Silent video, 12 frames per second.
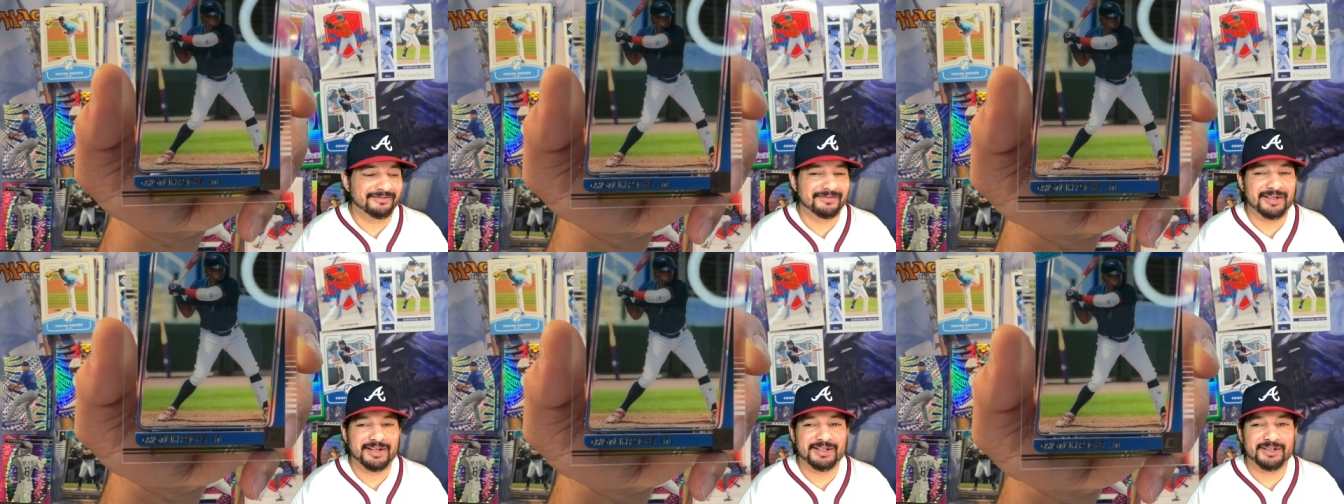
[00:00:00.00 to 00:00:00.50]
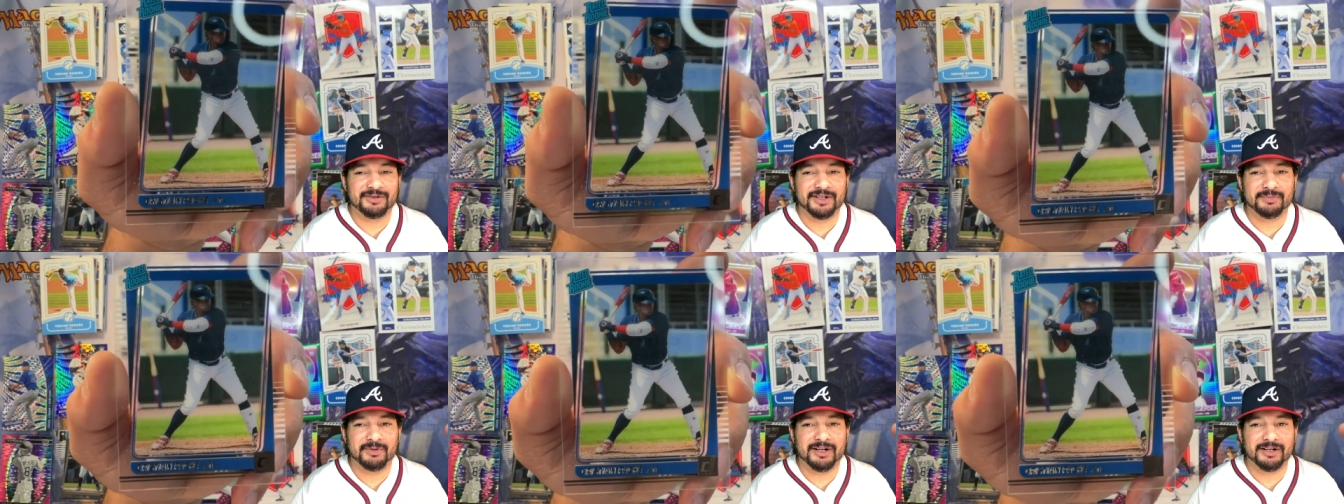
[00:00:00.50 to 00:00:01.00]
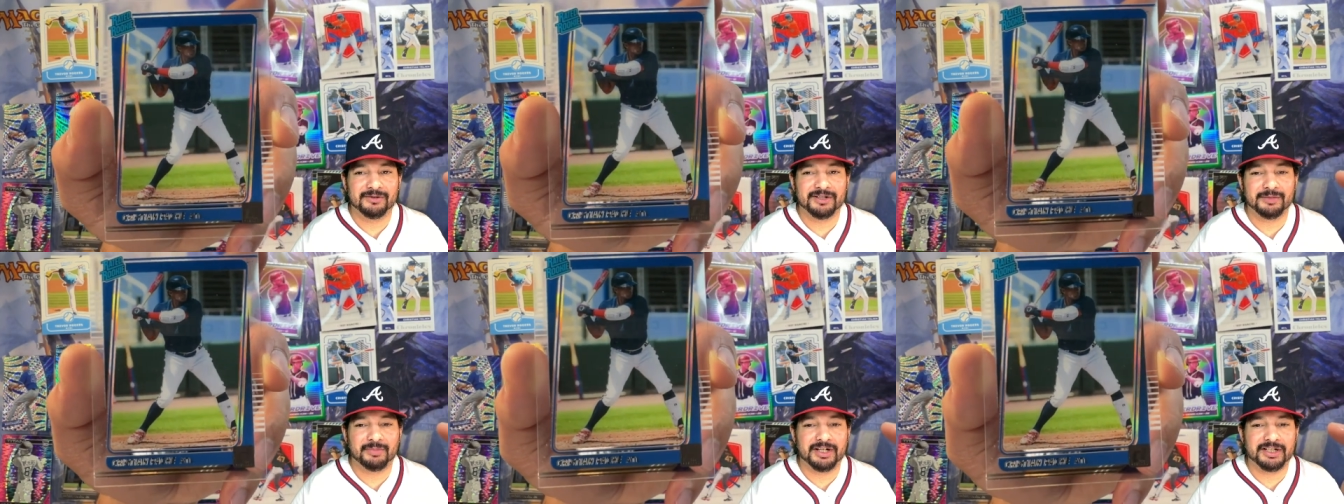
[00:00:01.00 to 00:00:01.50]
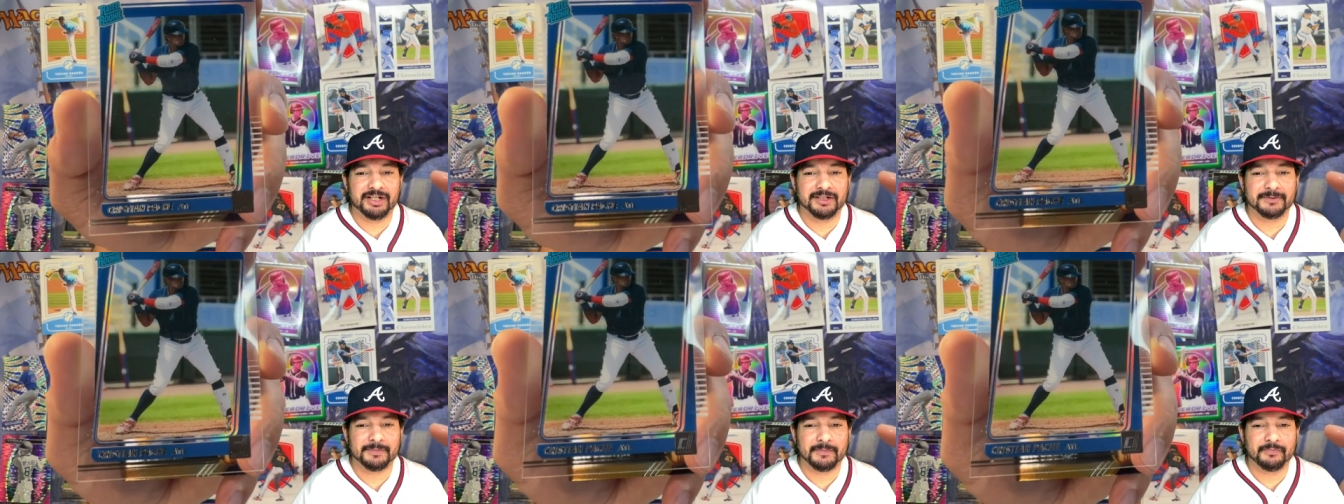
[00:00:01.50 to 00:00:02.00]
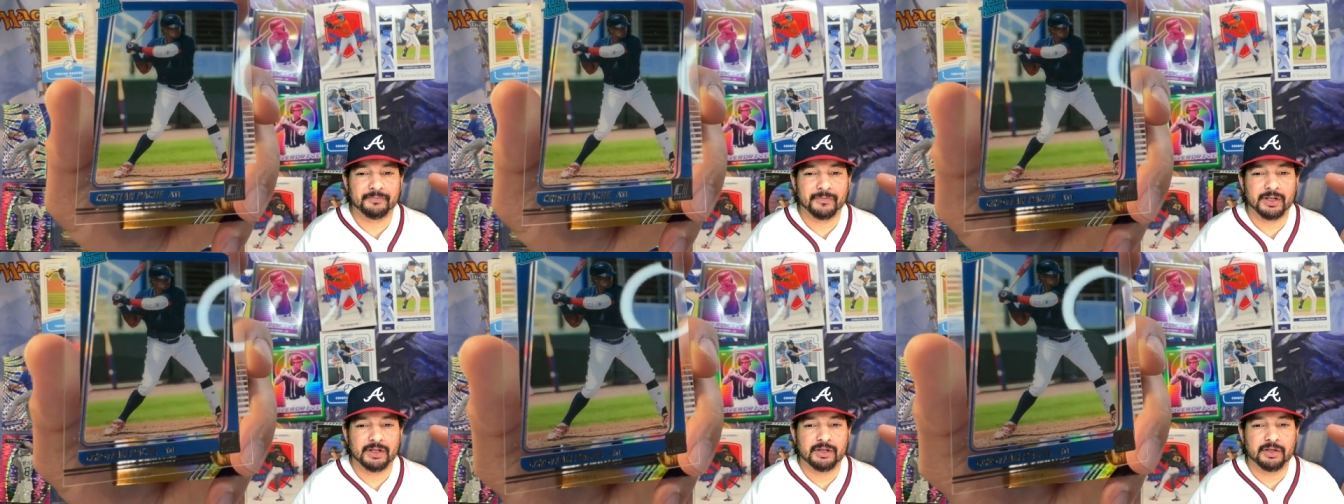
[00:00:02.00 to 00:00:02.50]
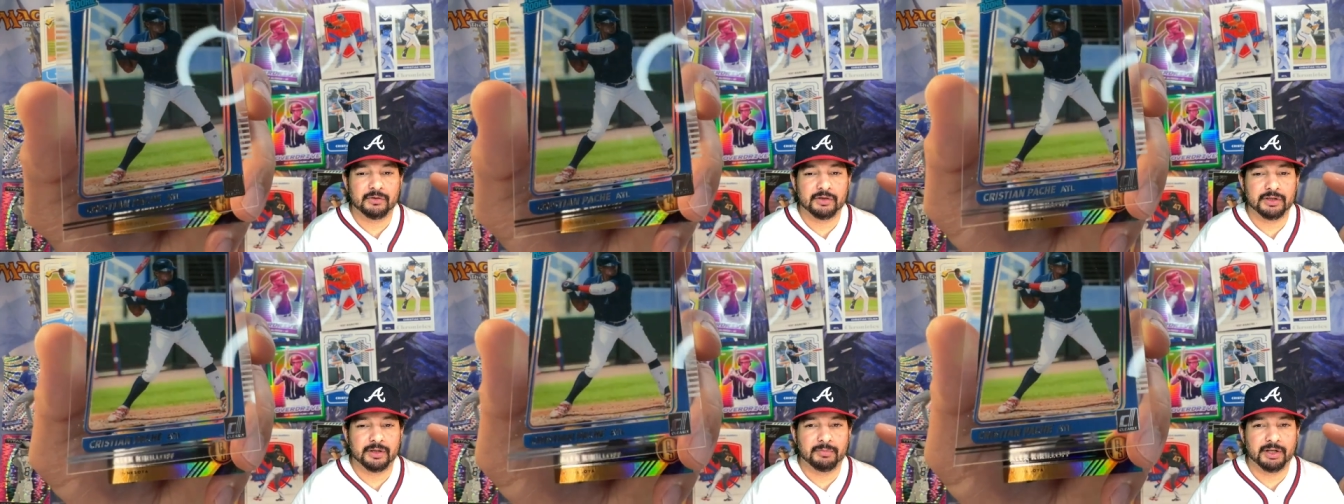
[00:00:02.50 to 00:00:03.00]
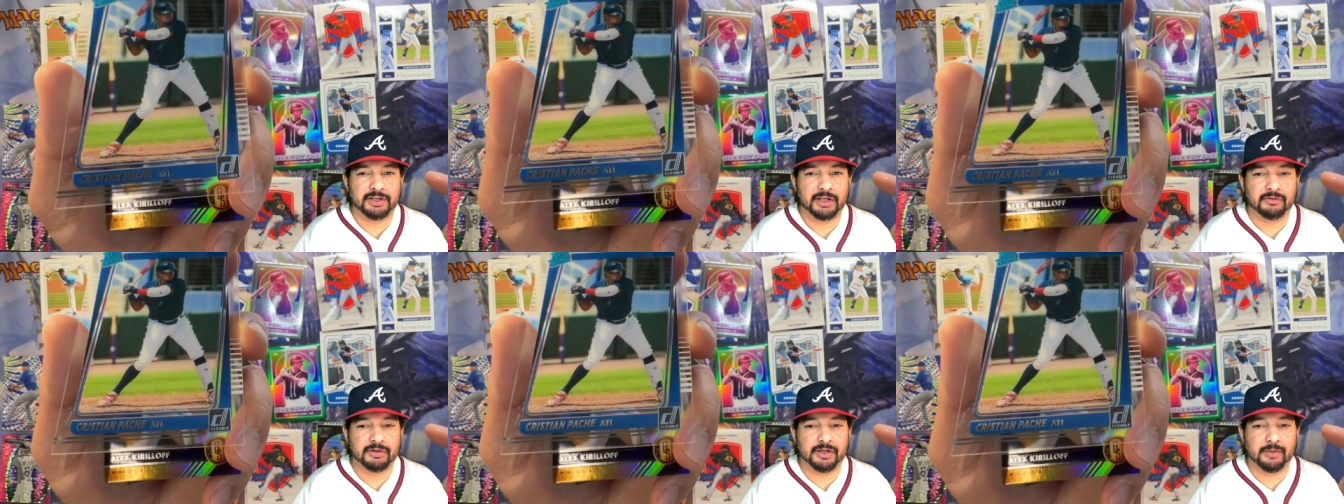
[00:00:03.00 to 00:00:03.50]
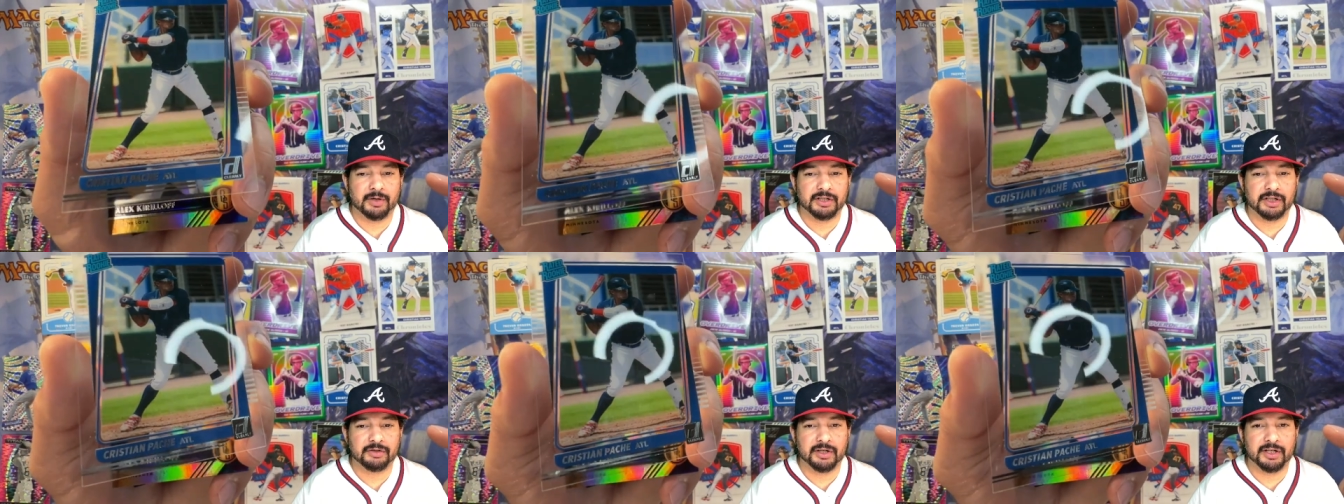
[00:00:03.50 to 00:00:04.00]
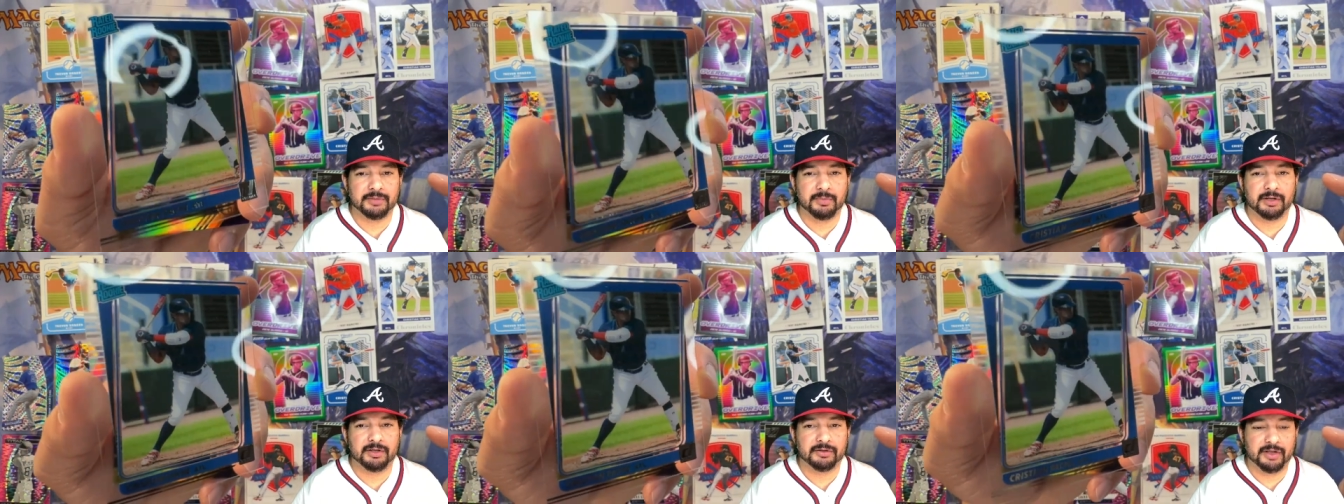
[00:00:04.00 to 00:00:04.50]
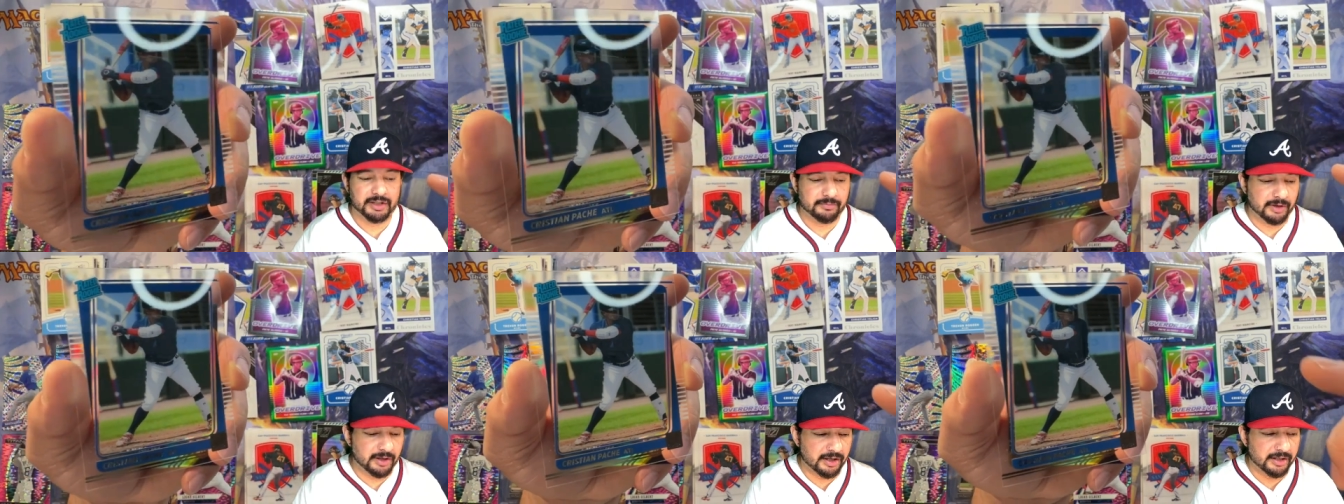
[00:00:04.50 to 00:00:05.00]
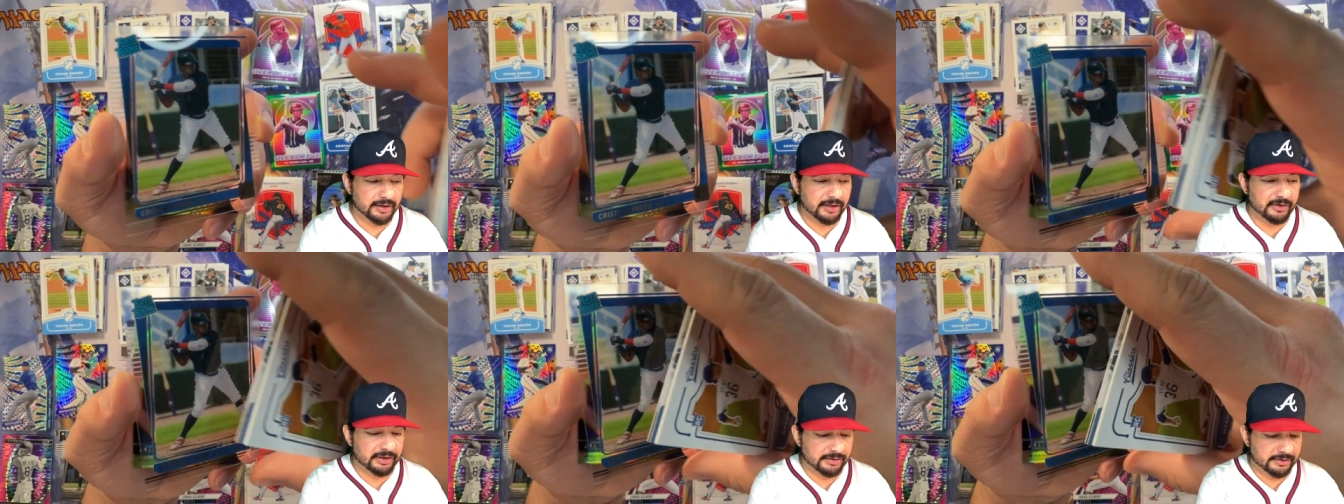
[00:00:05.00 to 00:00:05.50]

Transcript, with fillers: is a transparent Cristian Pache. Cristian Pache, Cristian Pache, transparent, Oh, I love it.